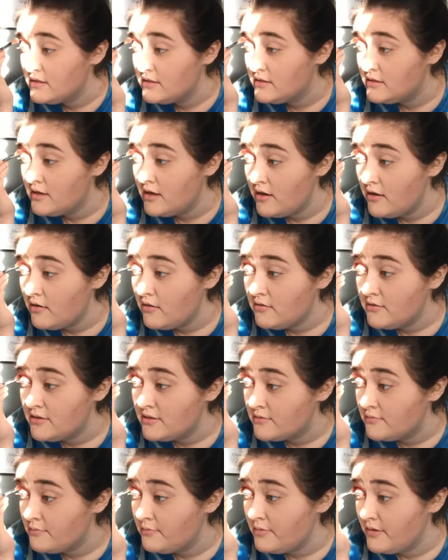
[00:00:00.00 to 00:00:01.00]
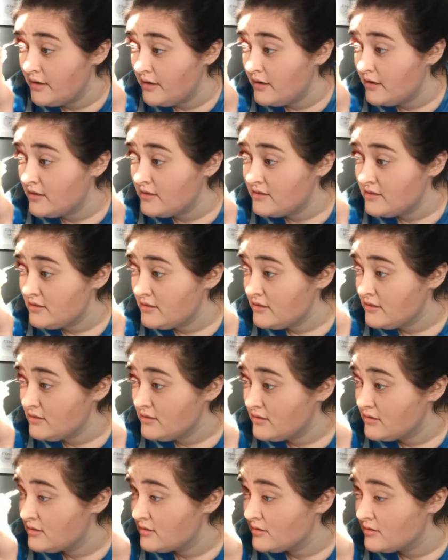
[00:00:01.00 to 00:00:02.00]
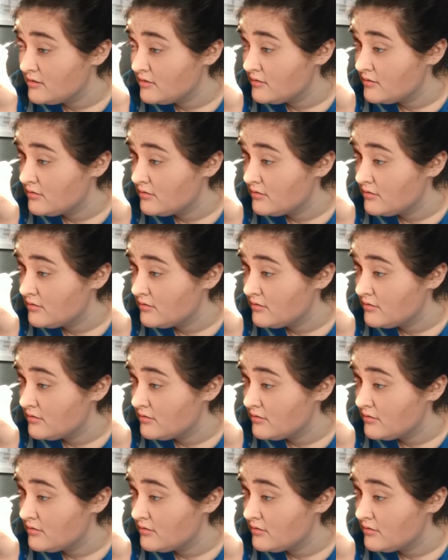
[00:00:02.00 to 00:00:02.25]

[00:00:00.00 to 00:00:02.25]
get down to business.